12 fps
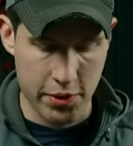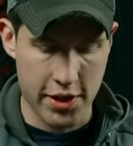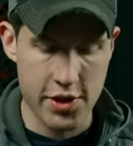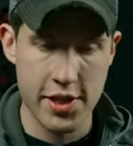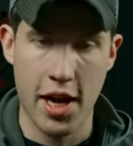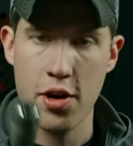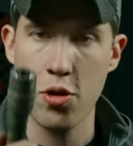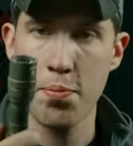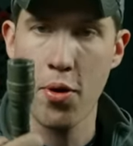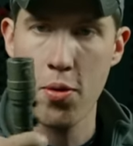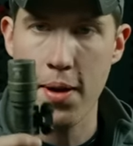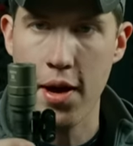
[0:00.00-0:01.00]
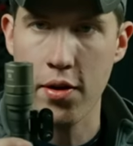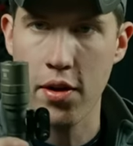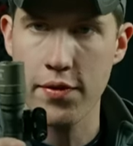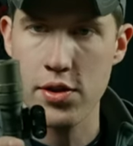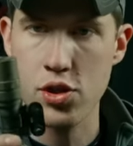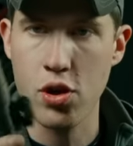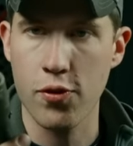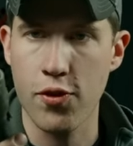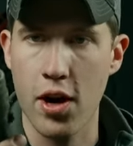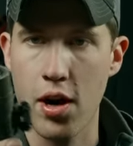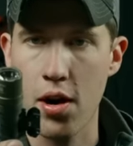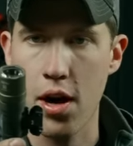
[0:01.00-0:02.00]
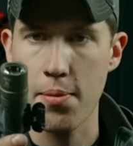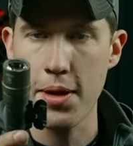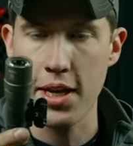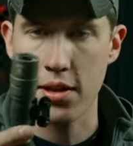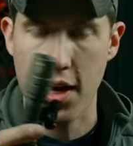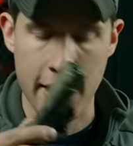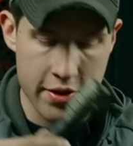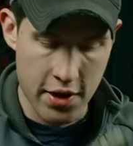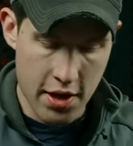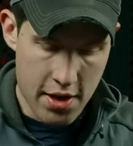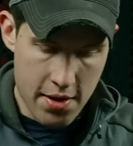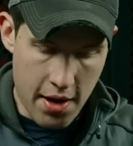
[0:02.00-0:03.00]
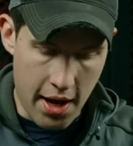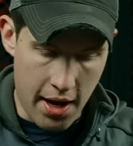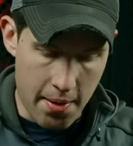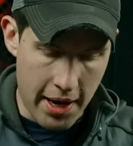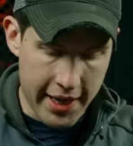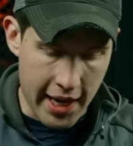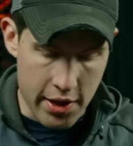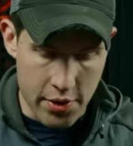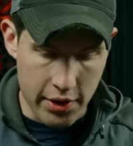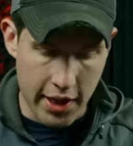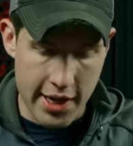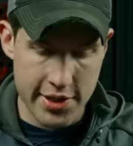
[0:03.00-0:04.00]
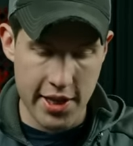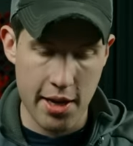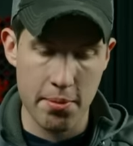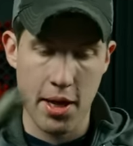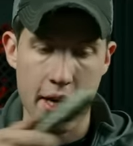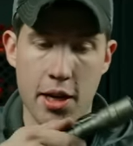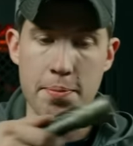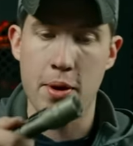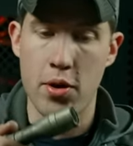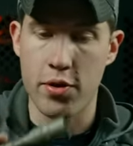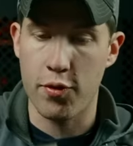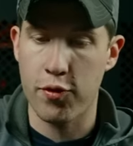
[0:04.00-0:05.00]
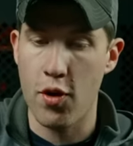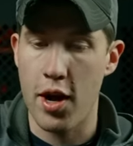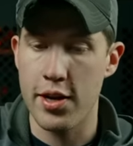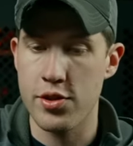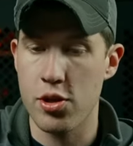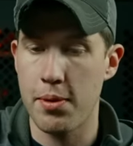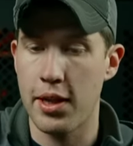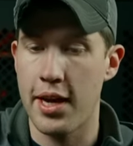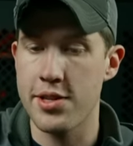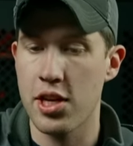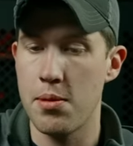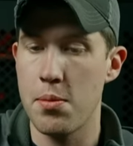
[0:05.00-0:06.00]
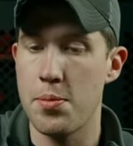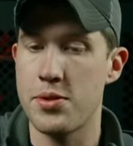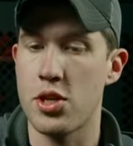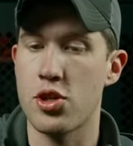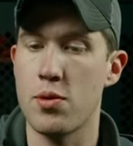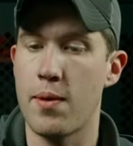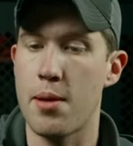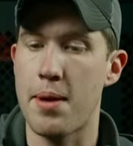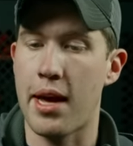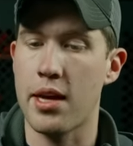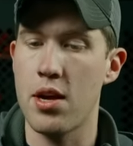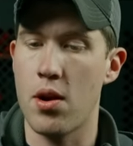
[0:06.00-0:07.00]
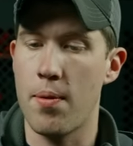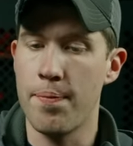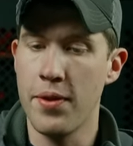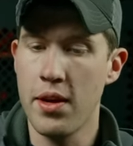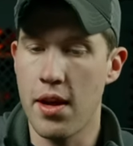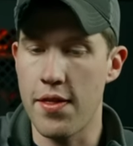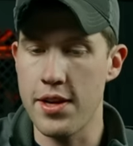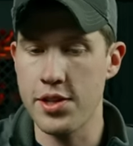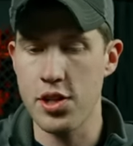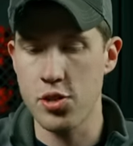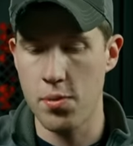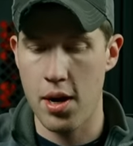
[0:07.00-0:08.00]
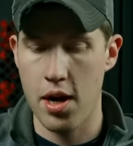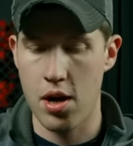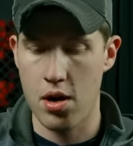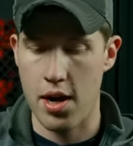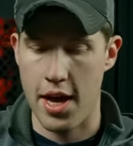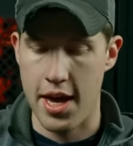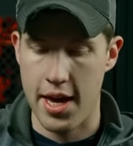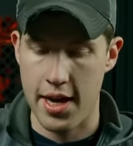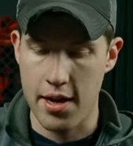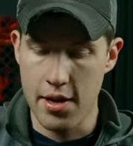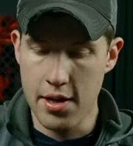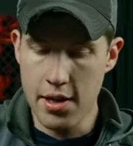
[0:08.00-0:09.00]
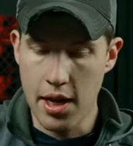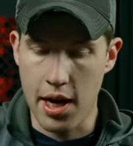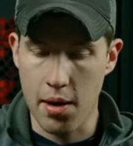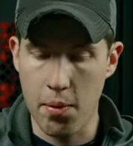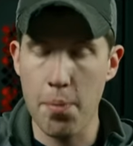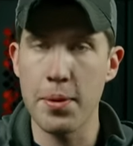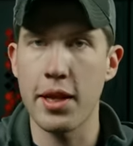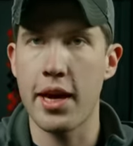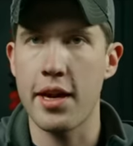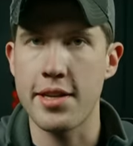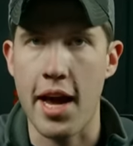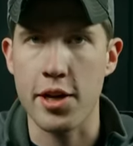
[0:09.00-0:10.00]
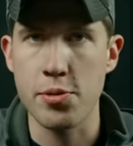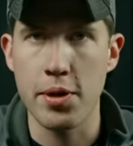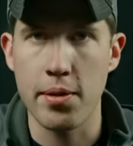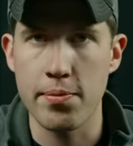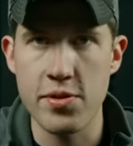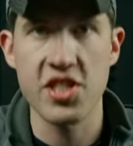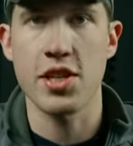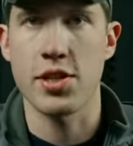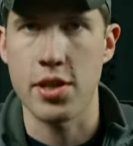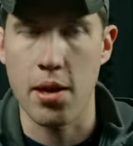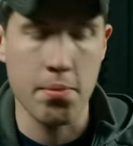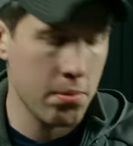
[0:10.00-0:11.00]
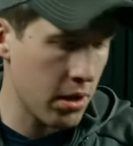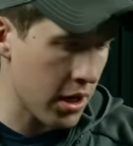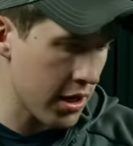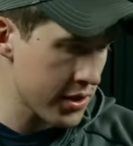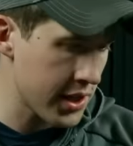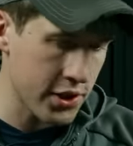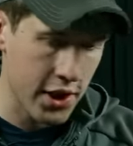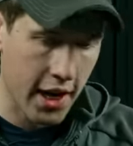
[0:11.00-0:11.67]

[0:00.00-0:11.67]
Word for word: with the standard pro mount of this Surefire uh, Mini Light, uh, I can't utilize the M-LOK up here at the front, so my light's gonna be positioned way back here. And this is where a uh, weapon light attachment system, uh, such